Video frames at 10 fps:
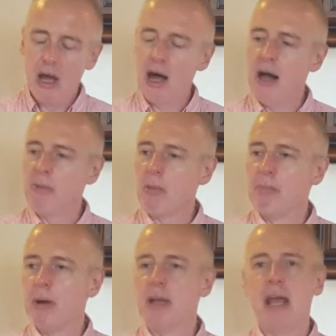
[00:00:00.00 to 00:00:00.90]
uh,
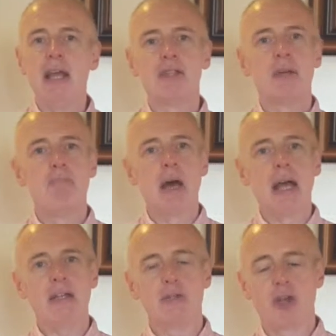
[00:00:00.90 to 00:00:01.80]
but it's a
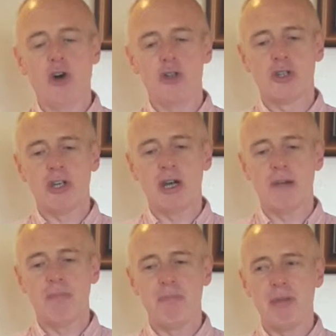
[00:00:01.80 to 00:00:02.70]
it's got
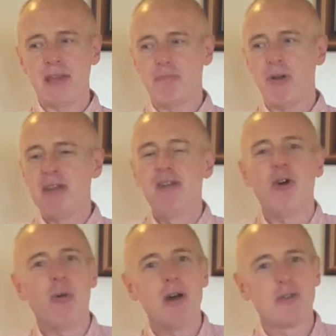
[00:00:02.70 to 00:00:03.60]
um, it's probably
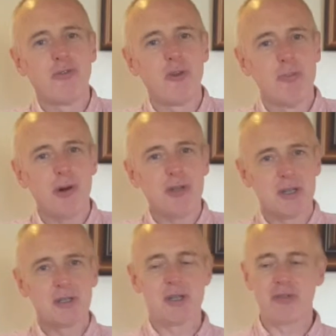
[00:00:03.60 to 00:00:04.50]
not quite as
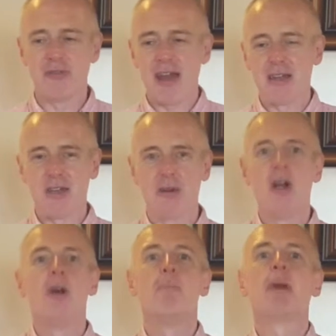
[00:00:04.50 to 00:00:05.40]
full-bodied as the Trivento,
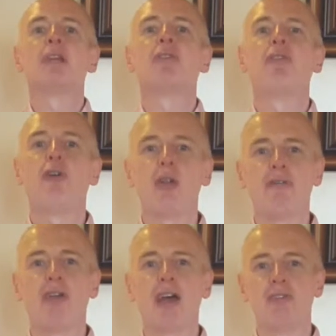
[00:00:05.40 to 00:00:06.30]
but it's full
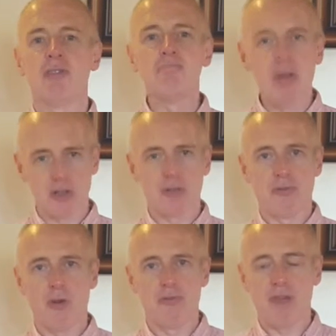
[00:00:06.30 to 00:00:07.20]
of flavour, much
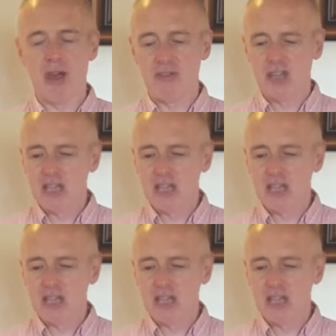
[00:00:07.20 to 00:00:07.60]
full of flavour.